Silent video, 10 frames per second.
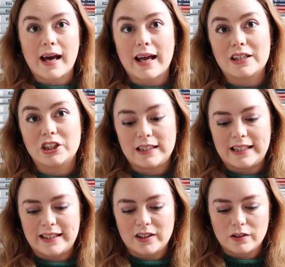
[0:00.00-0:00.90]
I
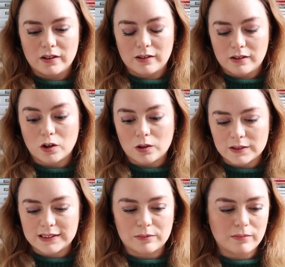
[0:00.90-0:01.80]
actually
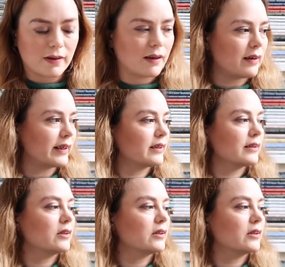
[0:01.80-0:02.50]
got something